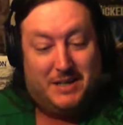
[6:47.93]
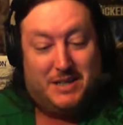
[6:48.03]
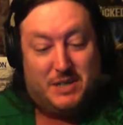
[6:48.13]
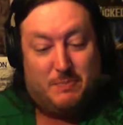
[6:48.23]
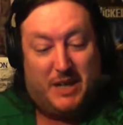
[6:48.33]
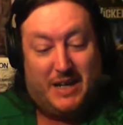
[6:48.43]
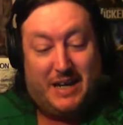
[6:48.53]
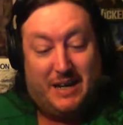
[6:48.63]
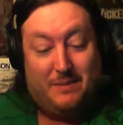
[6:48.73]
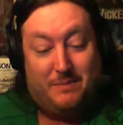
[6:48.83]

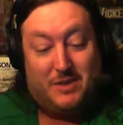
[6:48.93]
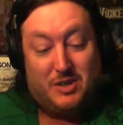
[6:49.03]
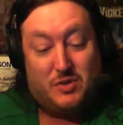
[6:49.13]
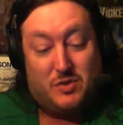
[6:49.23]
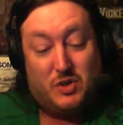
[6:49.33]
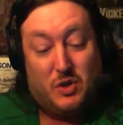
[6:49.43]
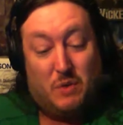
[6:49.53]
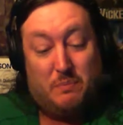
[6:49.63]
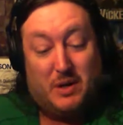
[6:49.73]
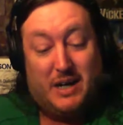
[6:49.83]
Display
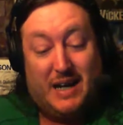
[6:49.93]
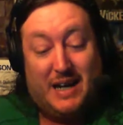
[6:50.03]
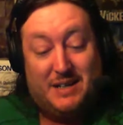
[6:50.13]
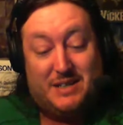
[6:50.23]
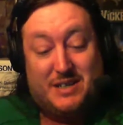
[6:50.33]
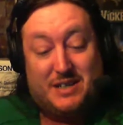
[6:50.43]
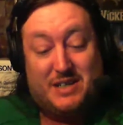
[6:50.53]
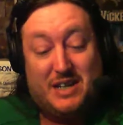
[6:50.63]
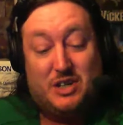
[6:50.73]
0.86